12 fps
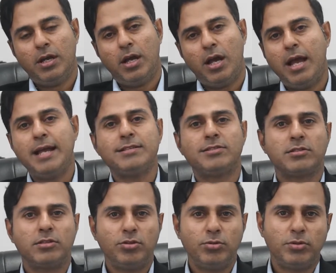As
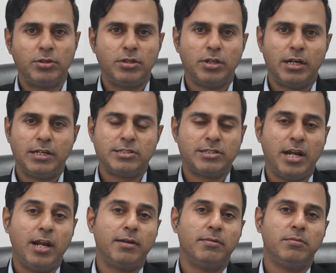you would
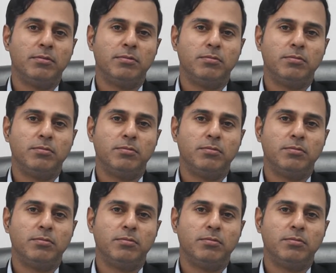understand,